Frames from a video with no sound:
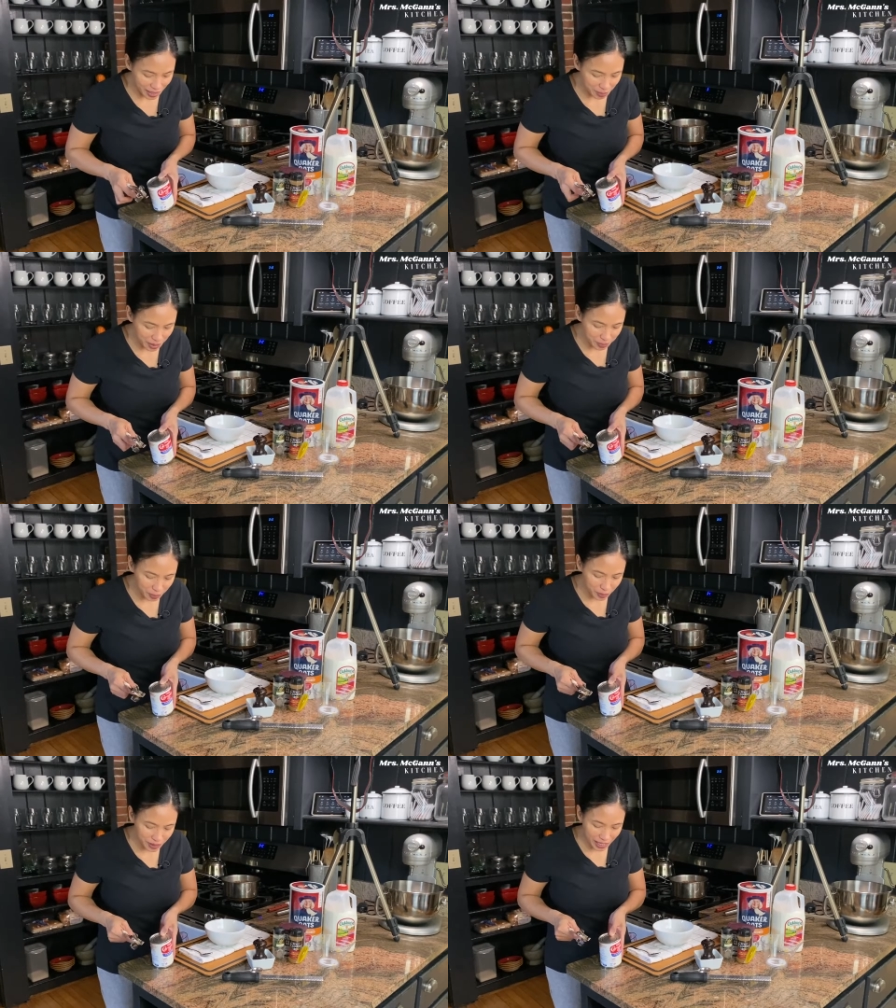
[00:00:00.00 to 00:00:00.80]
I'm gonna
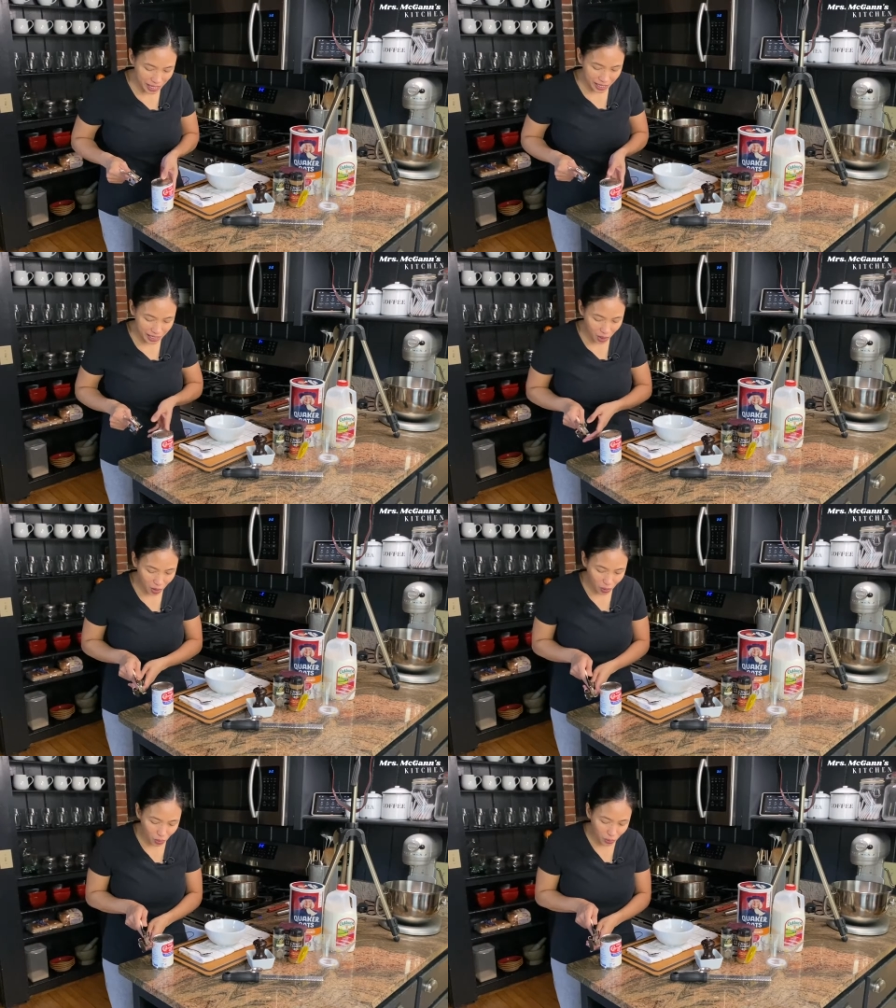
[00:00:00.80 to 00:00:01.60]
put a
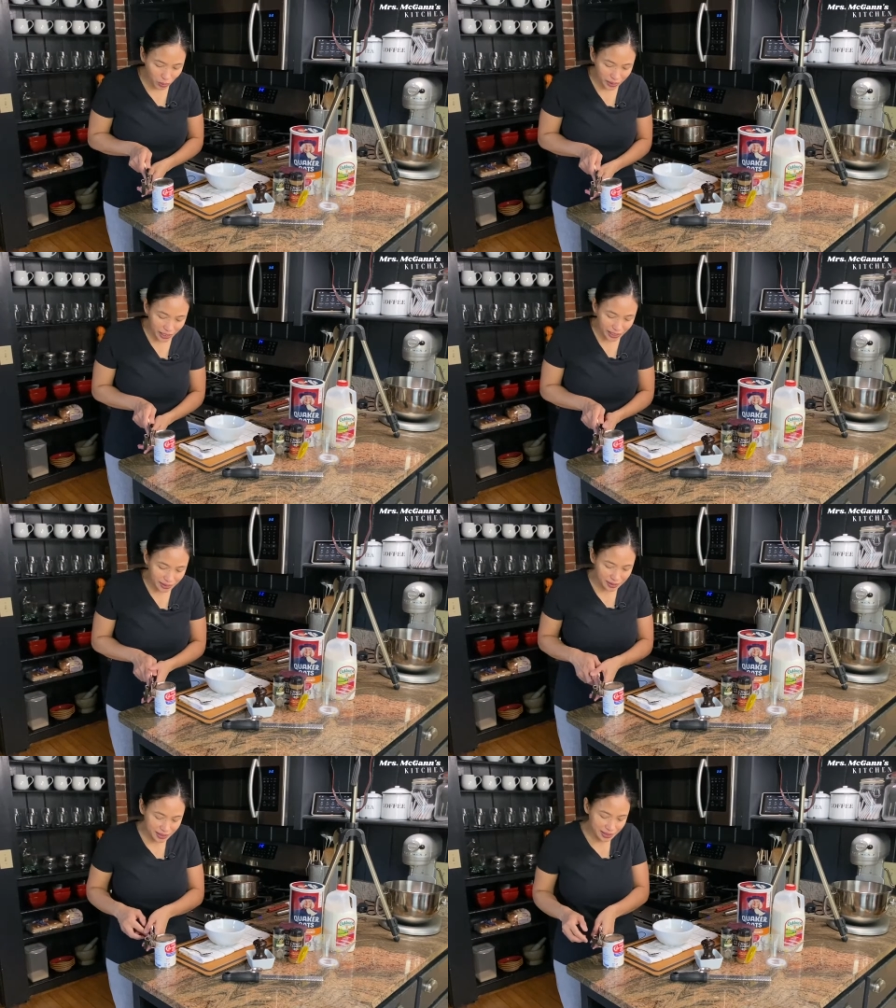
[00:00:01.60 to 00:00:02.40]
hole
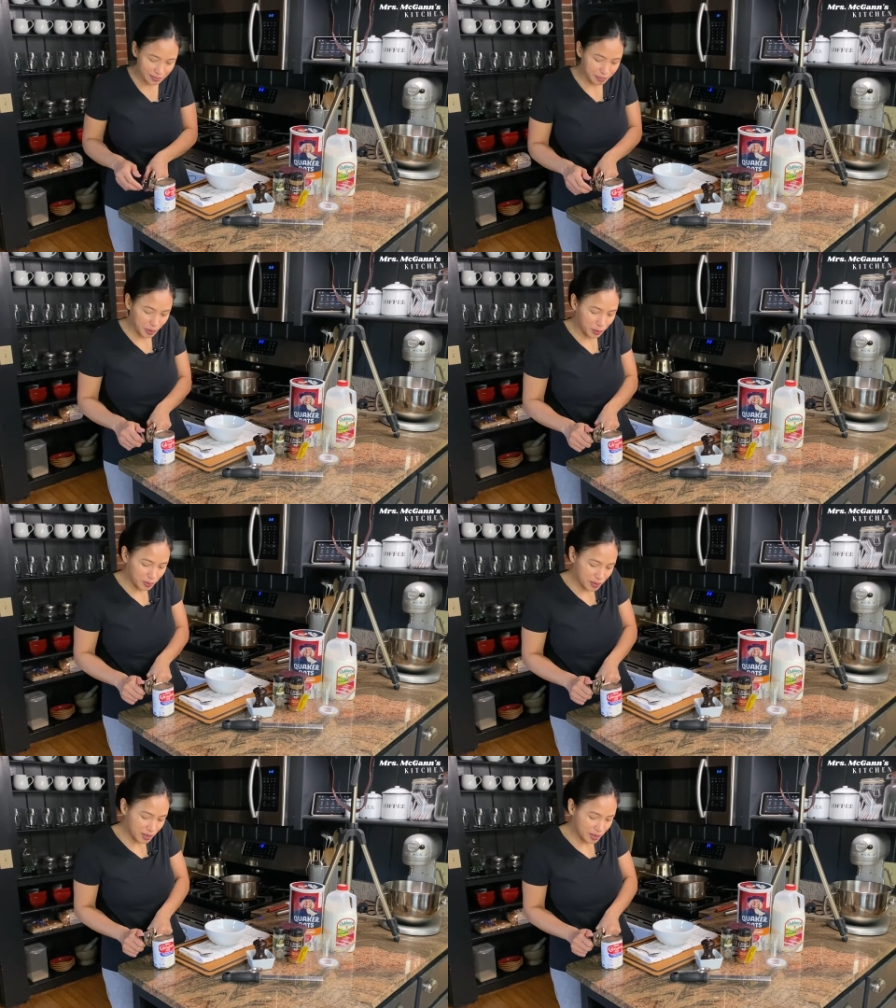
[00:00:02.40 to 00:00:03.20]
in
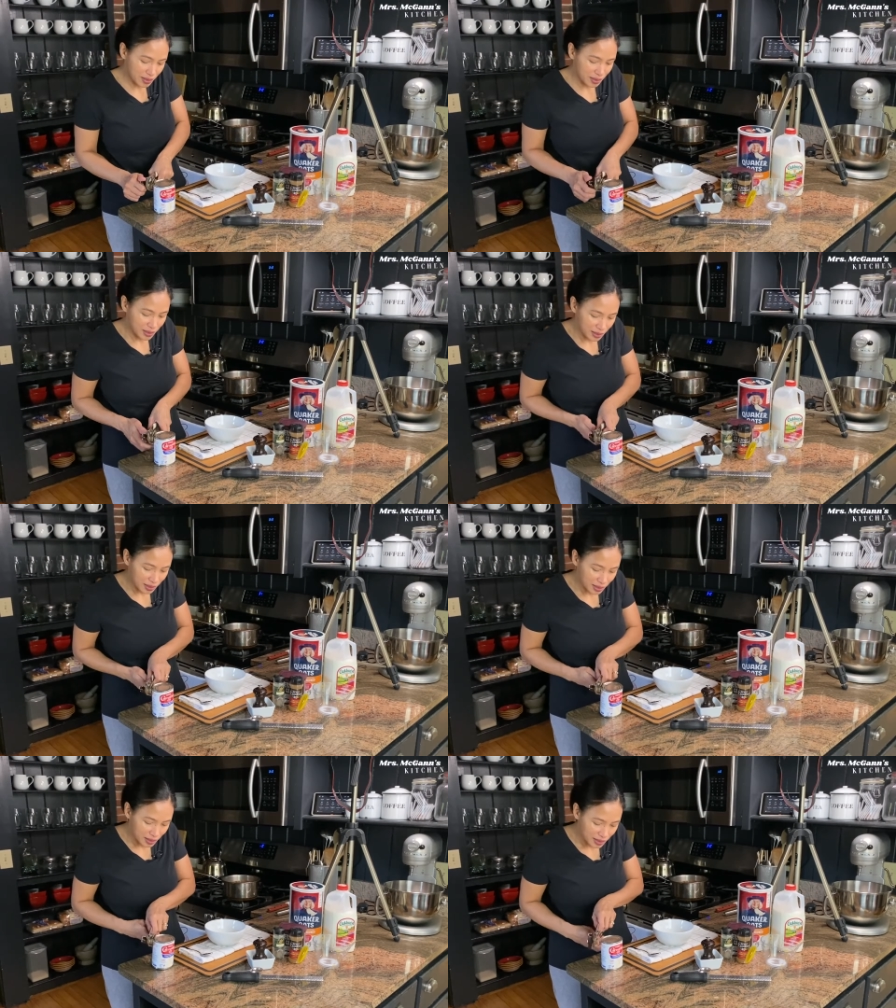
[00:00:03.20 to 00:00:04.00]
both
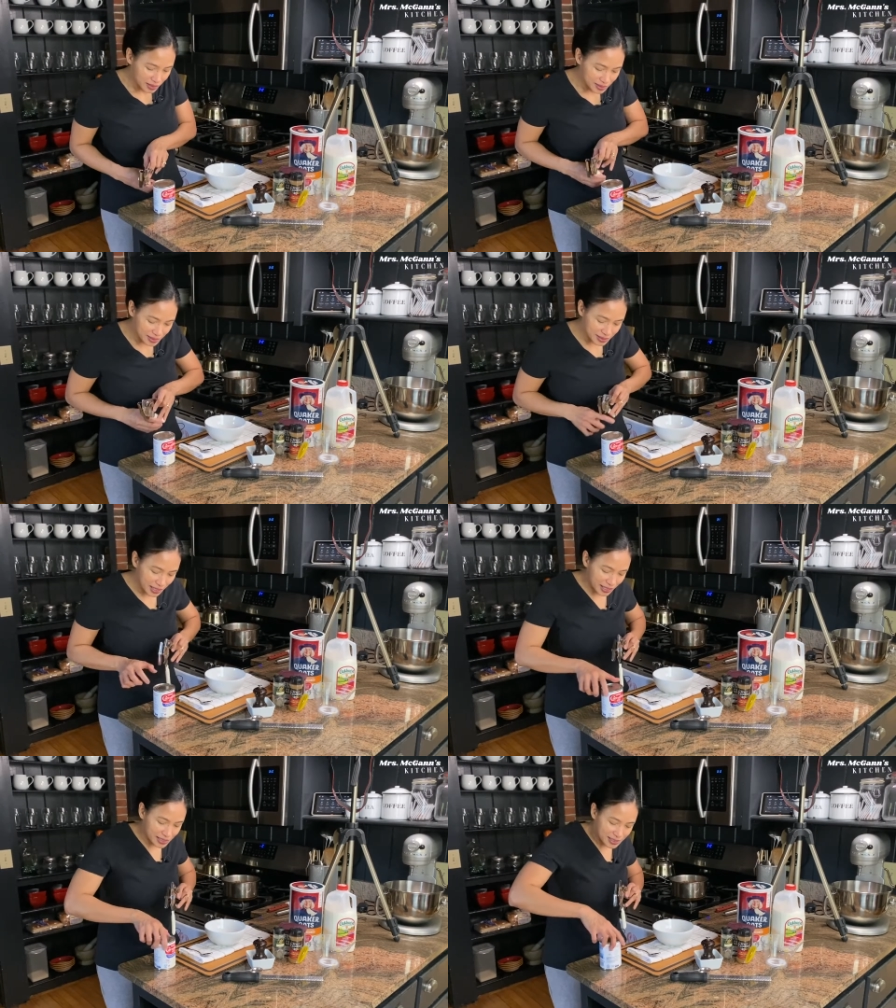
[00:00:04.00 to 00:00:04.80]

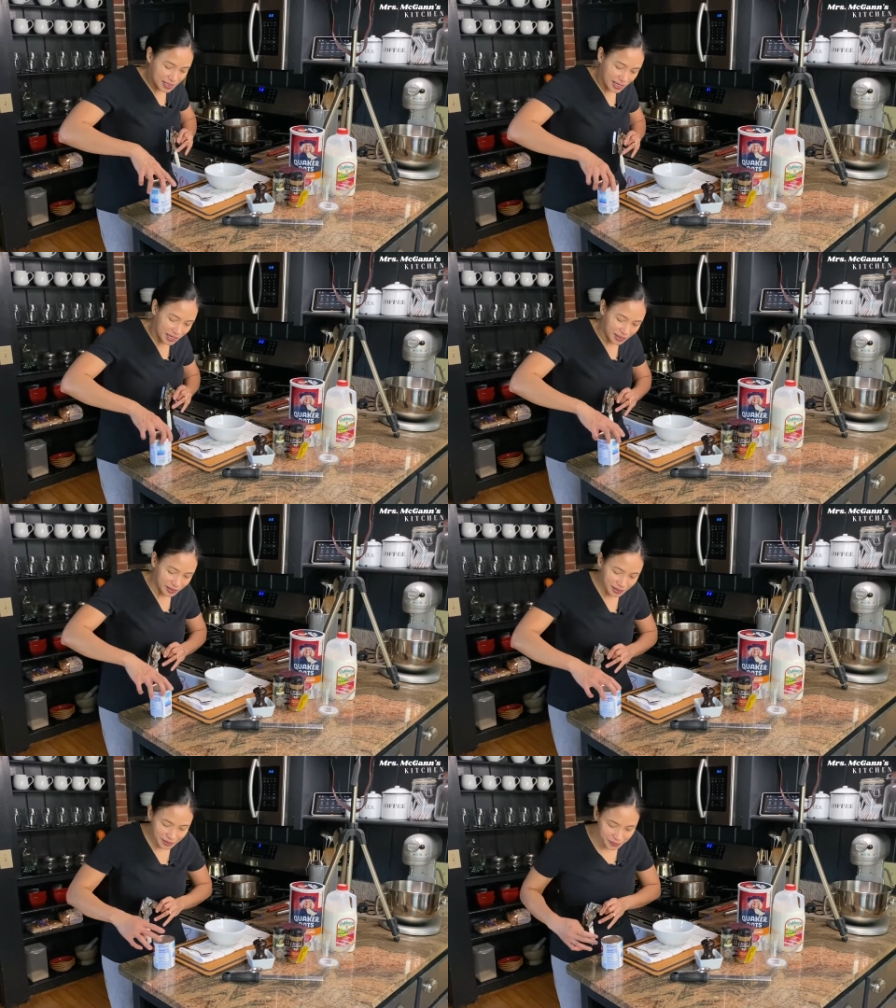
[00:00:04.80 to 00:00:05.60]
sides here.